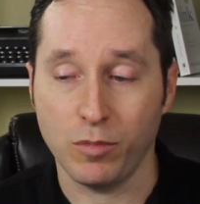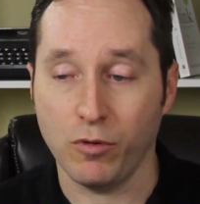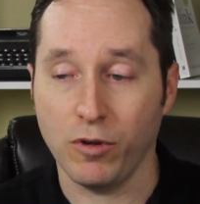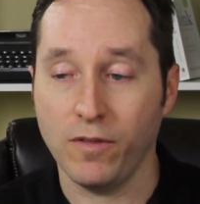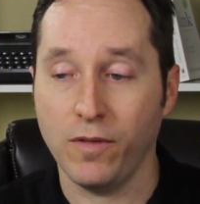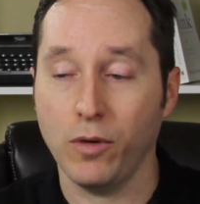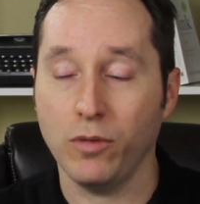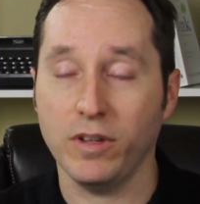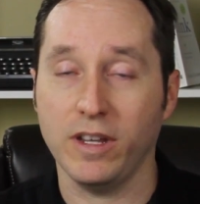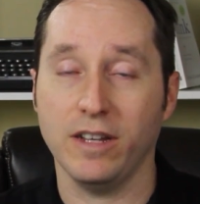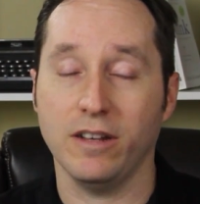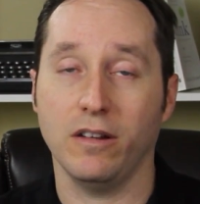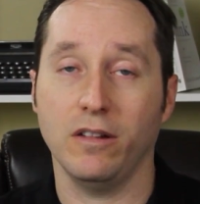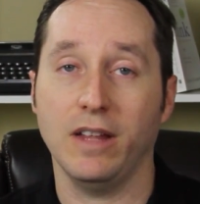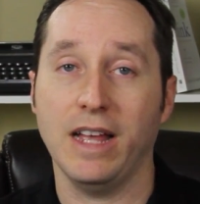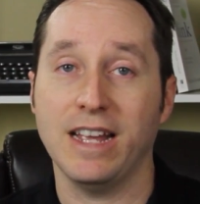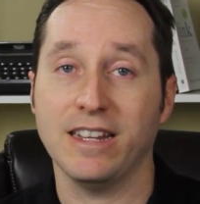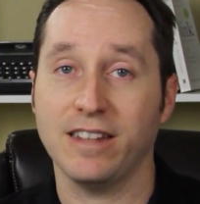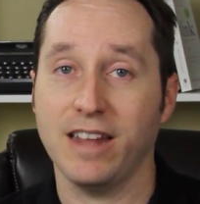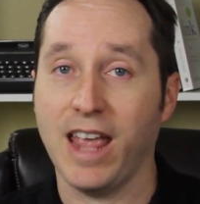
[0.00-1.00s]
but we've only in the
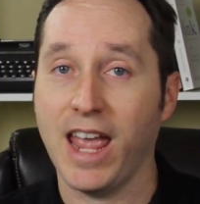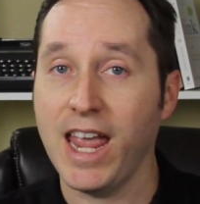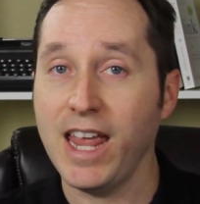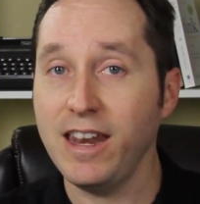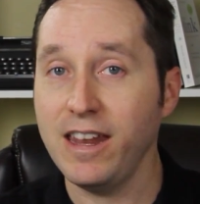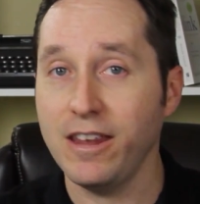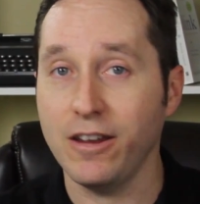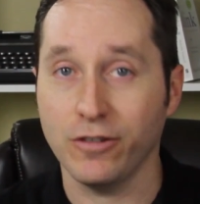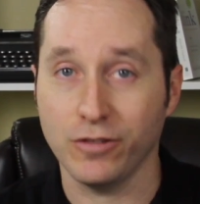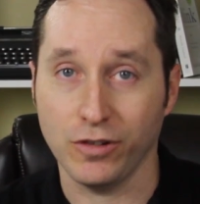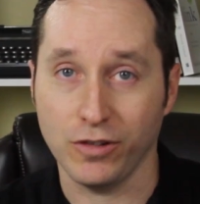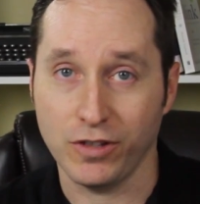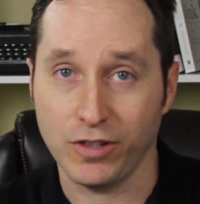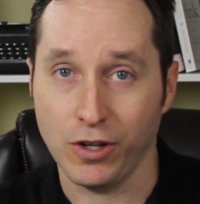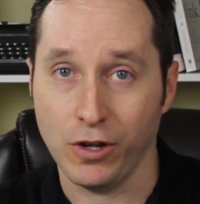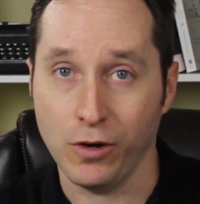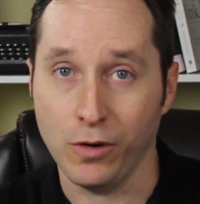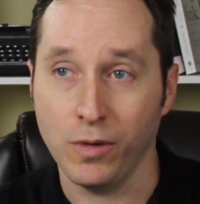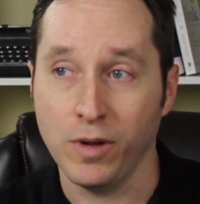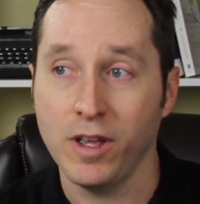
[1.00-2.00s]
last 80 years or
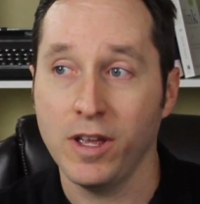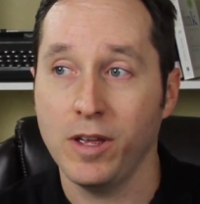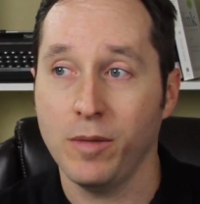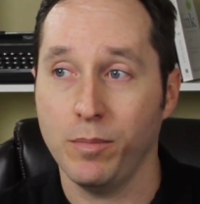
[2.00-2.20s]
so